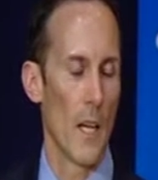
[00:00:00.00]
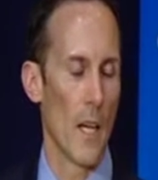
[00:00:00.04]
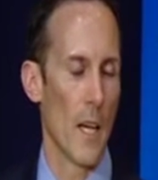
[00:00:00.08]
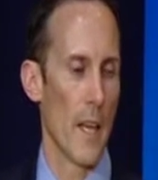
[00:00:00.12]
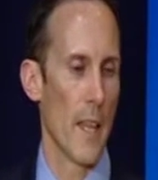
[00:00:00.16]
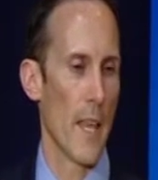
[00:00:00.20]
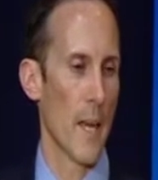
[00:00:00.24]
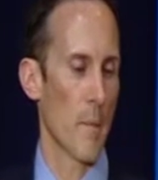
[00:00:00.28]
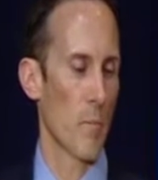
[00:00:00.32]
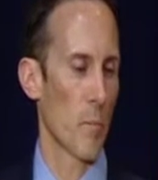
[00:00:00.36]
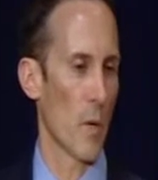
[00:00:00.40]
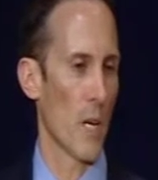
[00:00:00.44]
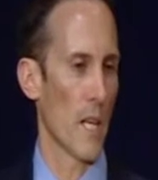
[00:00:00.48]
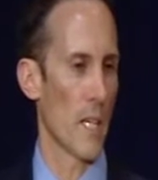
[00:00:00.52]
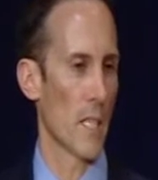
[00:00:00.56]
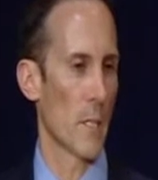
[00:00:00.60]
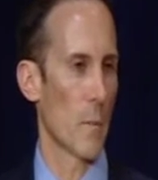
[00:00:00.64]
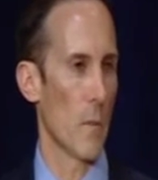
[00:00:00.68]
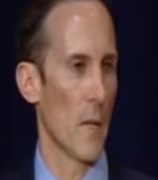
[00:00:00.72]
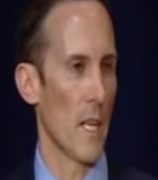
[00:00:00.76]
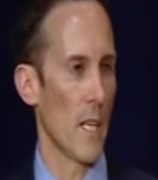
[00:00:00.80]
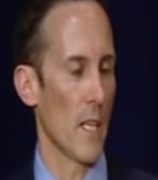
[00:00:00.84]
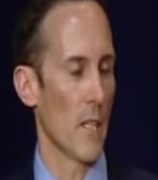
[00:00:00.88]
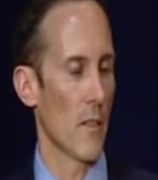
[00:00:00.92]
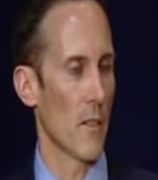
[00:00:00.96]
And that brings
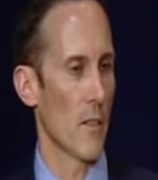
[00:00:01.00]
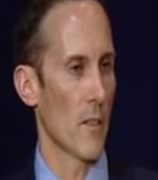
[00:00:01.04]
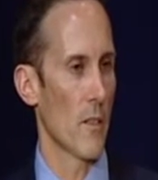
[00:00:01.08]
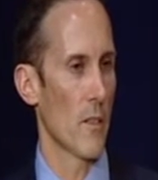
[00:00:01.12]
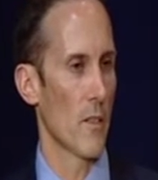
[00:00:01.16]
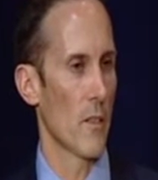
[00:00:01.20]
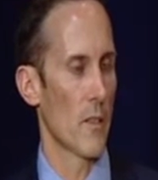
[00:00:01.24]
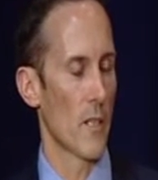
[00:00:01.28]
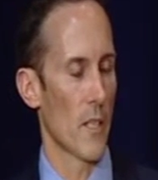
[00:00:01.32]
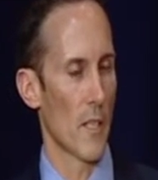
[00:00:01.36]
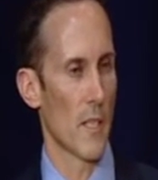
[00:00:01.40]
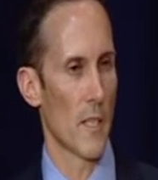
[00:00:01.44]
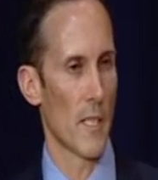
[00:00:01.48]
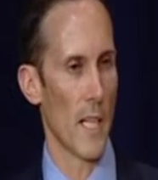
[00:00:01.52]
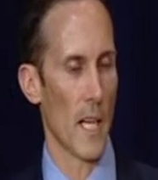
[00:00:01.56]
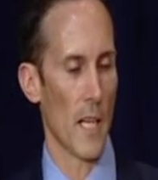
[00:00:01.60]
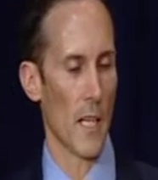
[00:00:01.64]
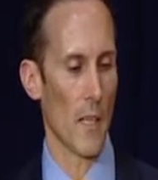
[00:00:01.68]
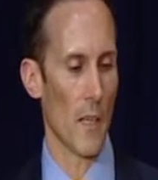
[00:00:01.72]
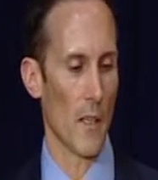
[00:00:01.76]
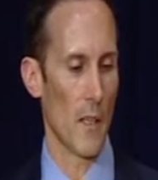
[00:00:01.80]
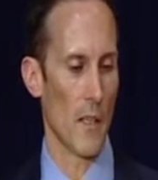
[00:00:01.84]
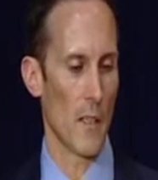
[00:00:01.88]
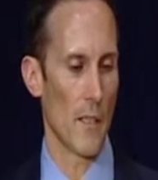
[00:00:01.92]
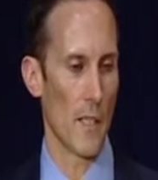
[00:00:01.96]
me to the
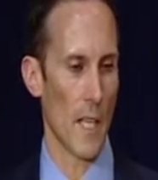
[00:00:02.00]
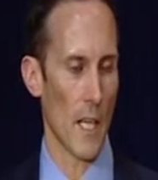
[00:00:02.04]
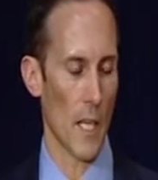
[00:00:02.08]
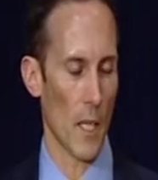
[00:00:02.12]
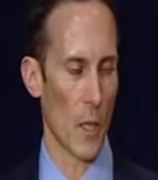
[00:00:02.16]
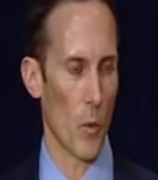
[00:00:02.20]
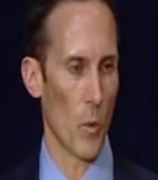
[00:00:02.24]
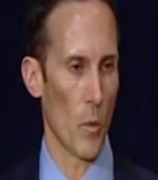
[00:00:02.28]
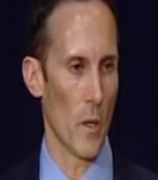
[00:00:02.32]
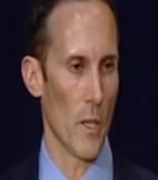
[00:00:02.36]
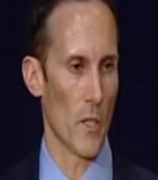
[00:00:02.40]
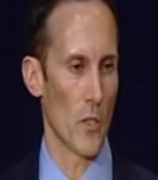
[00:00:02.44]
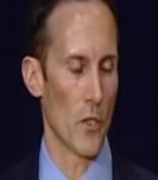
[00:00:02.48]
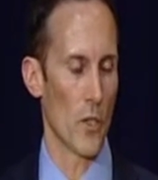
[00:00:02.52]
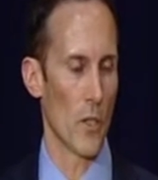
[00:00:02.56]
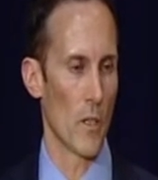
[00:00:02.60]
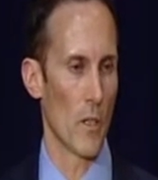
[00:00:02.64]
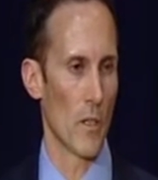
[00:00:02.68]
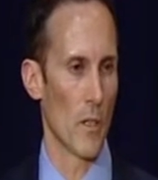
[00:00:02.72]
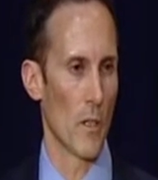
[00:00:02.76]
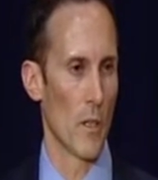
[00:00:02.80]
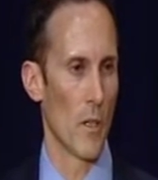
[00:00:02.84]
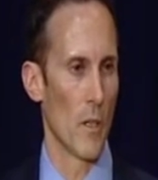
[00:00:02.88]
second question.